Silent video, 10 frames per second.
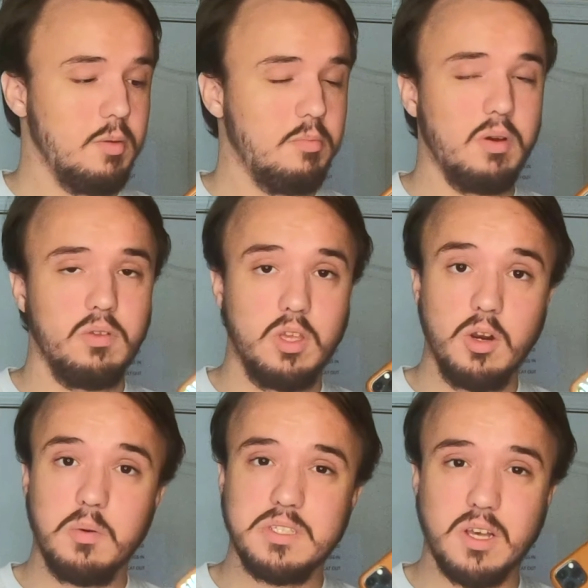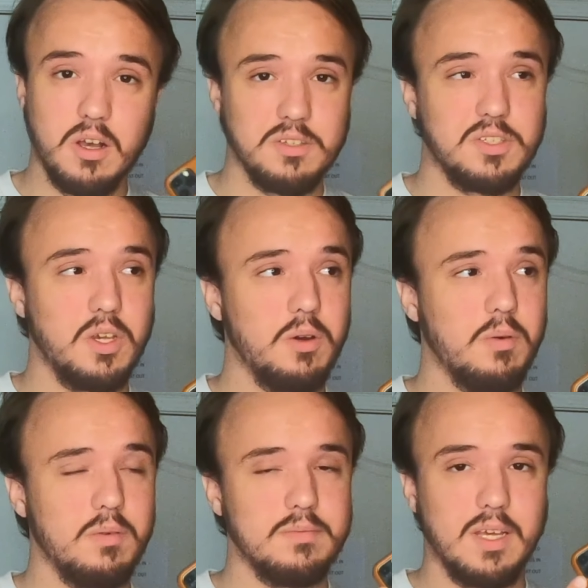But you know what's
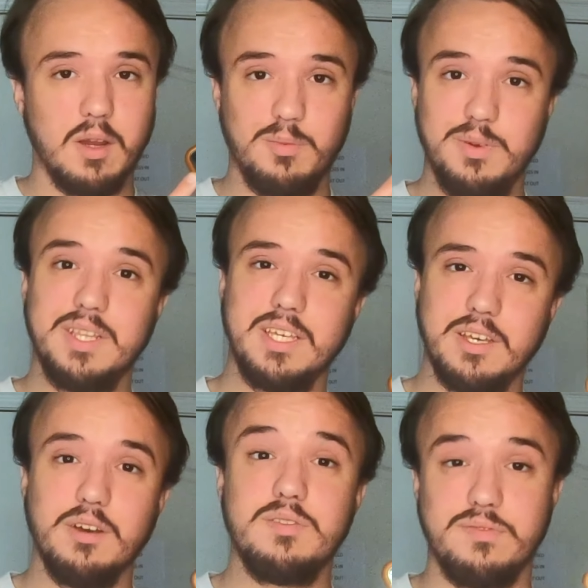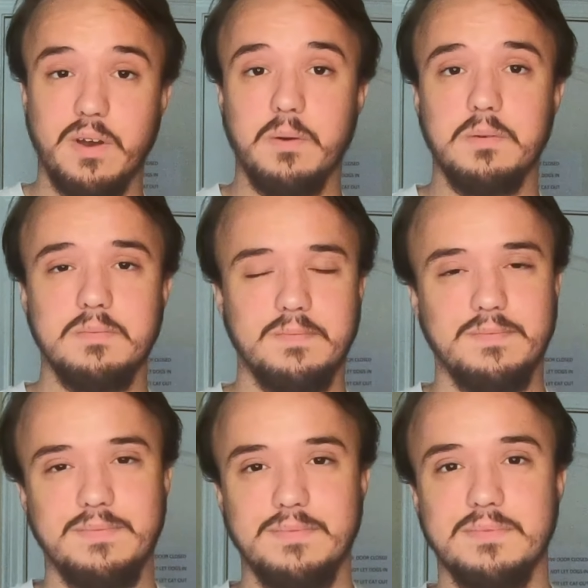also a really good phone?
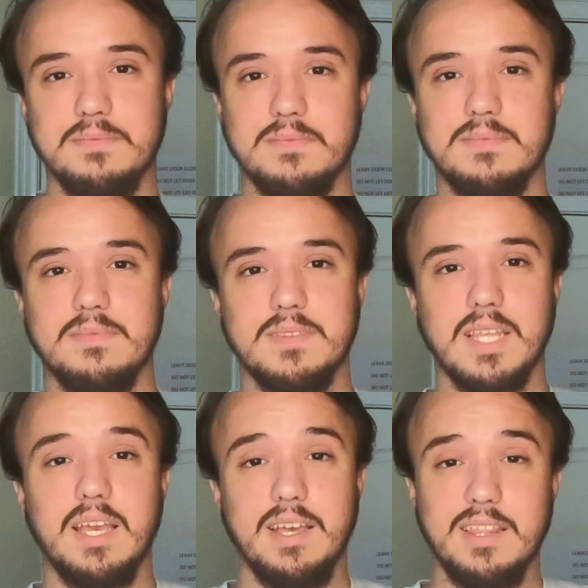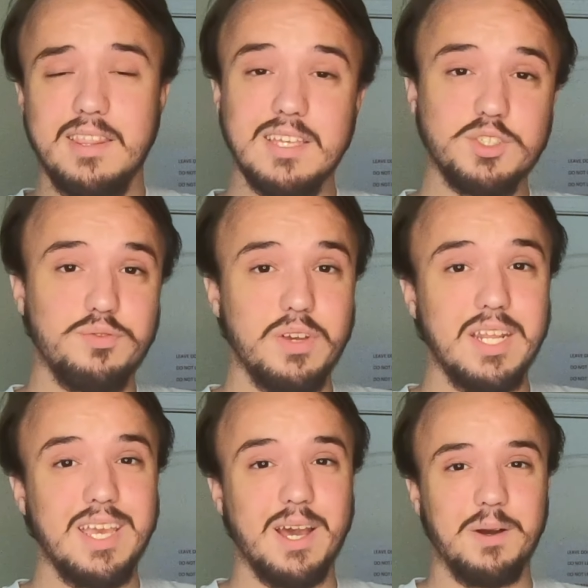This
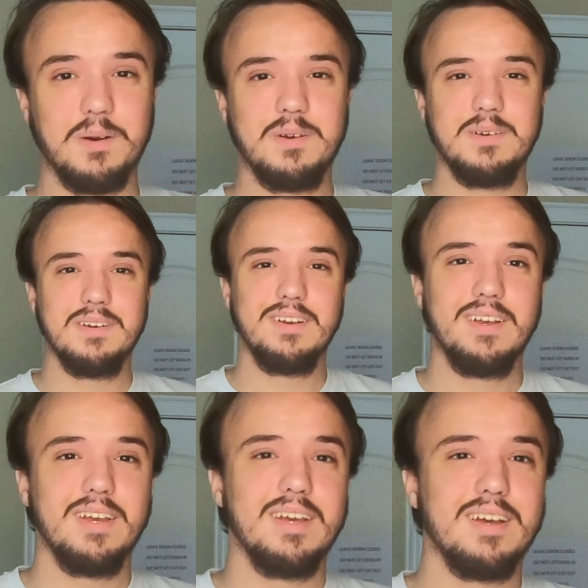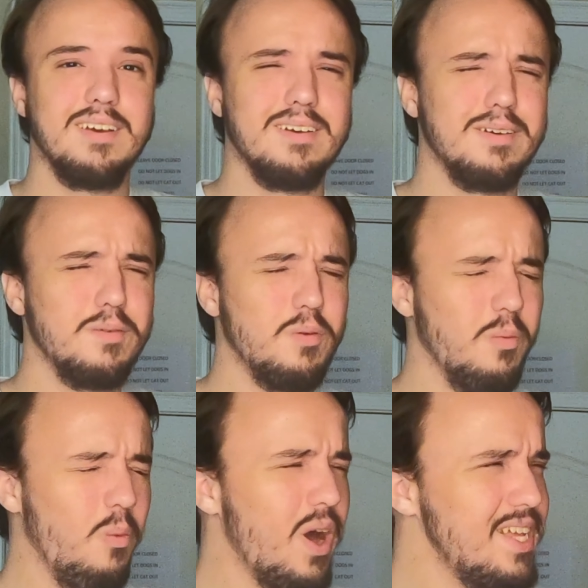video.
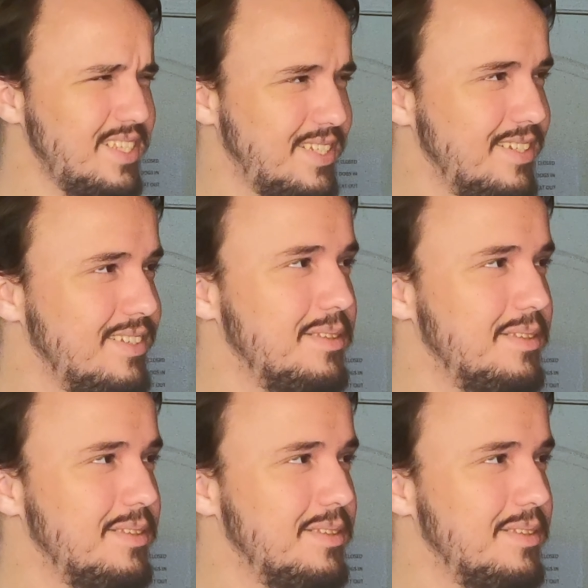What?